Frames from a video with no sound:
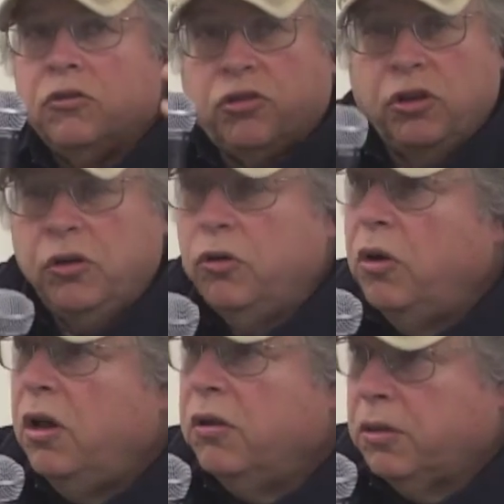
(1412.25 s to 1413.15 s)

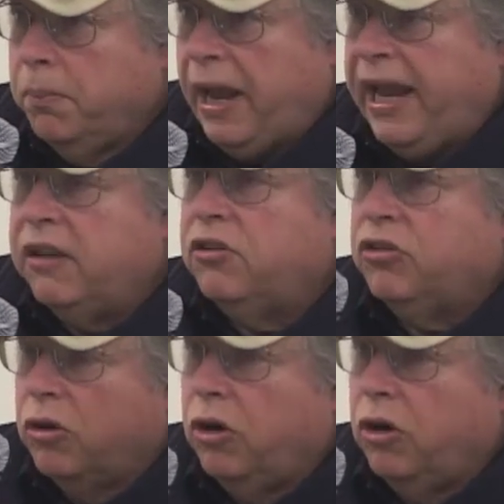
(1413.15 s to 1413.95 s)
to the banks and